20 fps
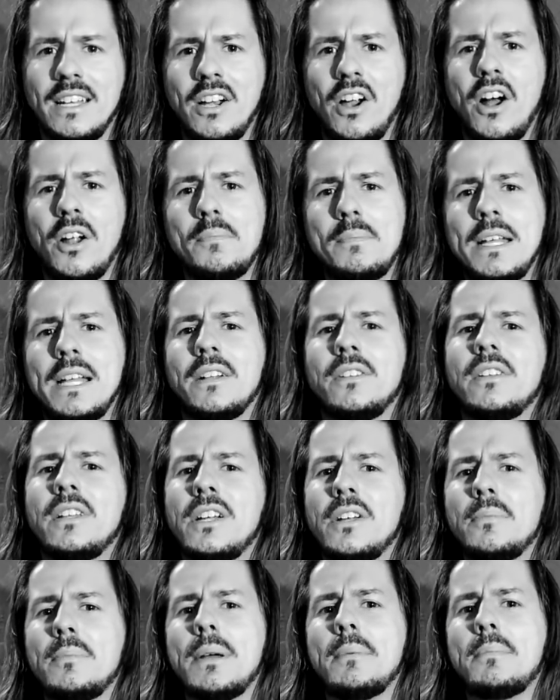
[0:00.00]
you know, I'd be a
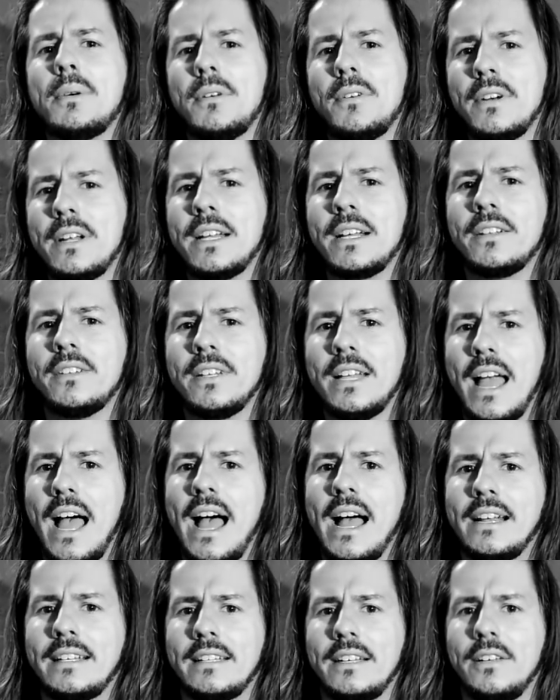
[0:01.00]
little bit politically
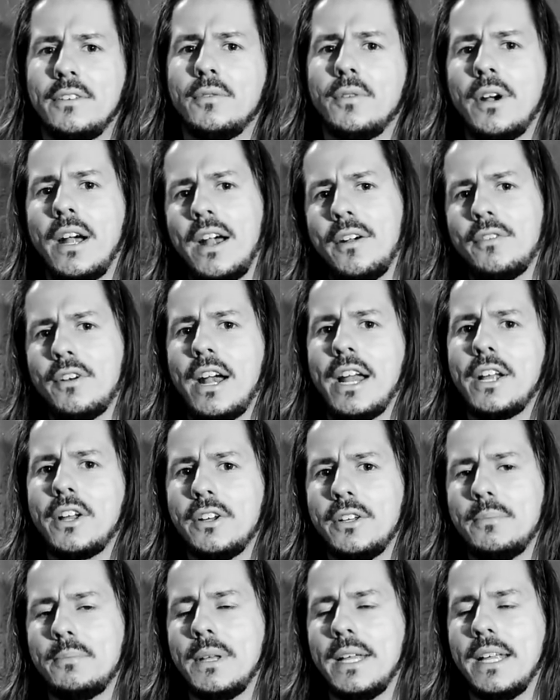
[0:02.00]
active wherever I
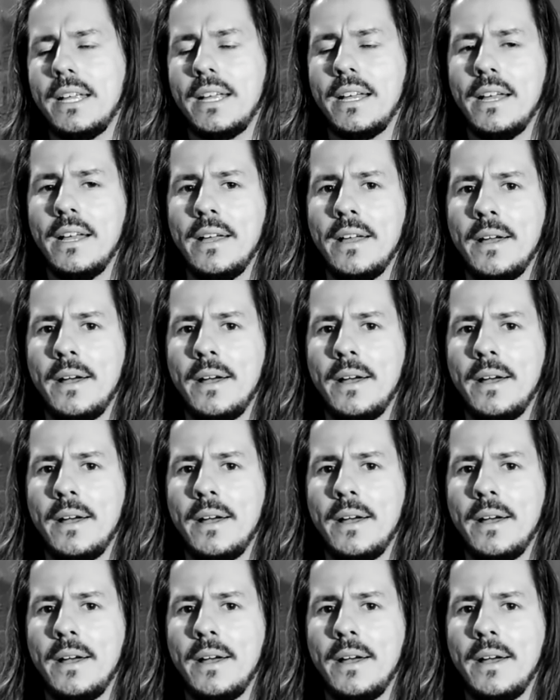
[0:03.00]
could be.